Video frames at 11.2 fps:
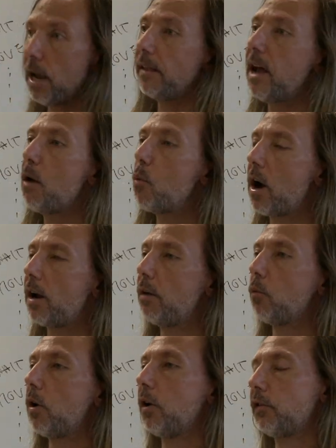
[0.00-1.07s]
Yeah, that one
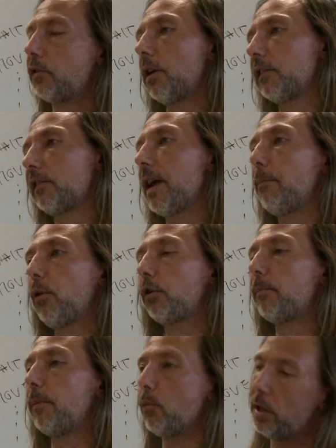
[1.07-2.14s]
was
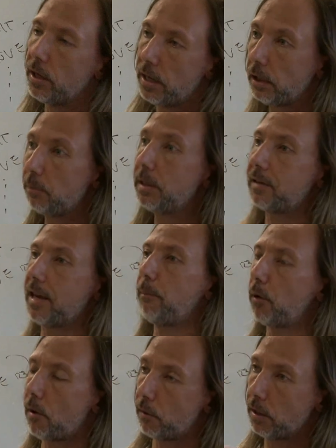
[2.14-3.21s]
sampled with an 8-bit
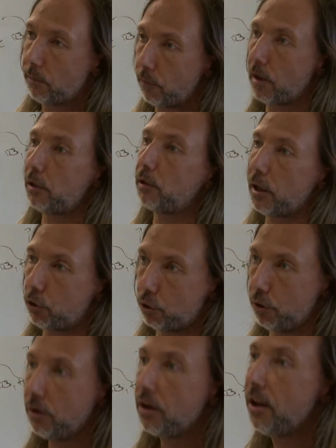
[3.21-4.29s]
sampler on a different
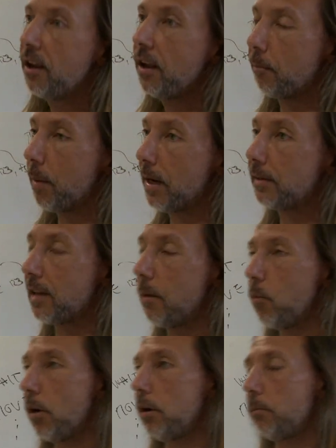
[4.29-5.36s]
architecture by
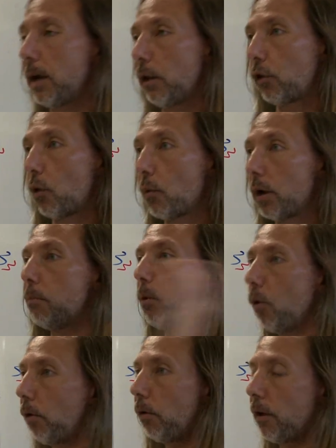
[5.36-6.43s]
someone by throwing a
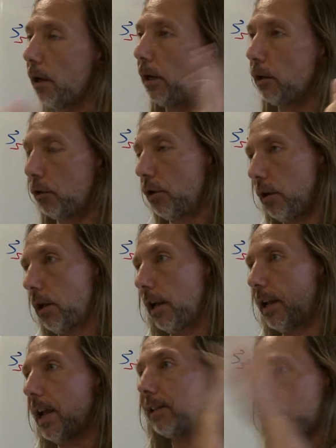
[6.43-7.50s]
ball in
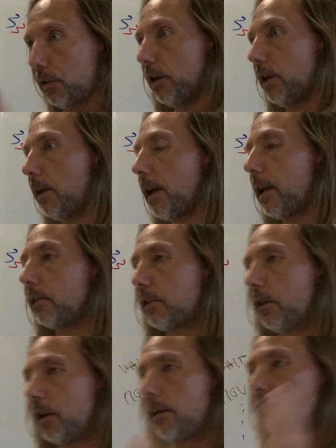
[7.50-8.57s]
against the against
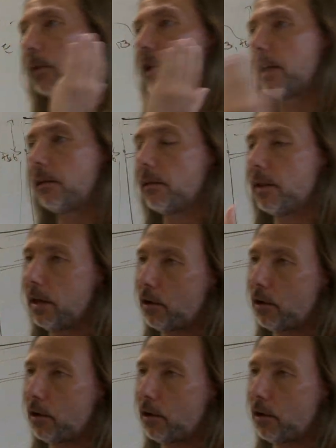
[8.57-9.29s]
the the